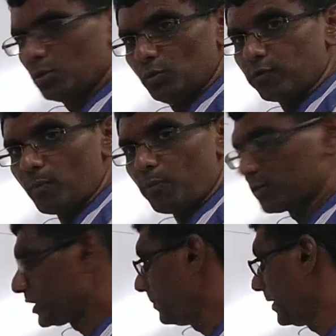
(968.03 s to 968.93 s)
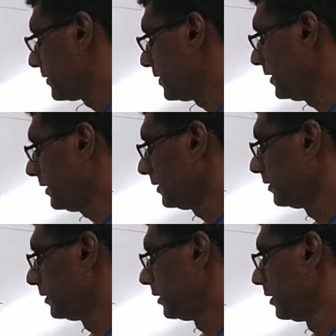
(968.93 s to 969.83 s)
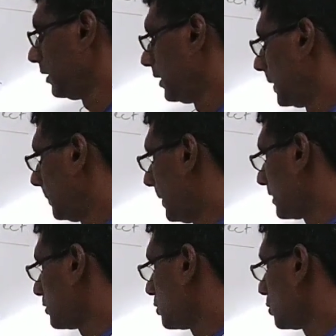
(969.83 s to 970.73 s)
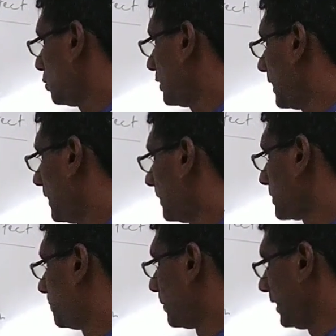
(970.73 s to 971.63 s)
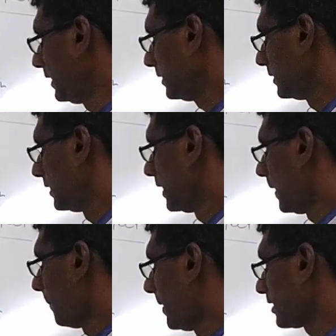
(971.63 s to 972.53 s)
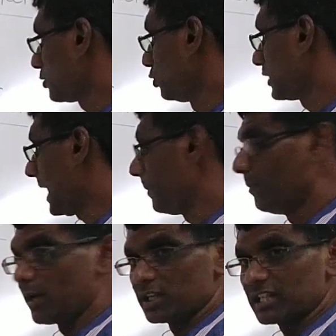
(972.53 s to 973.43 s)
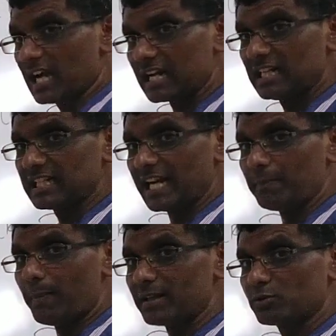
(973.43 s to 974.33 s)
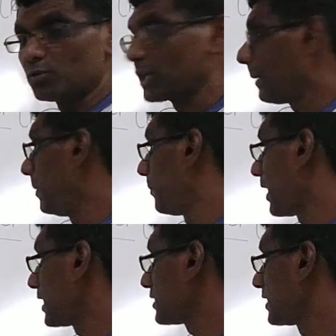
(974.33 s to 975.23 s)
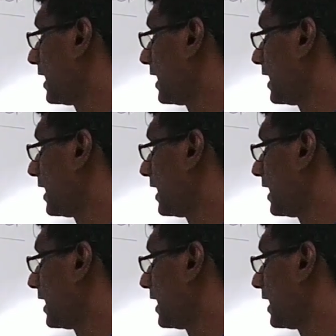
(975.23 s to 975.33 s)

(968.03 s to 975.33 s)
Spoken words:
through from positive battery, pass through the spring, pass through carbon brush. Current can pass through carbon brush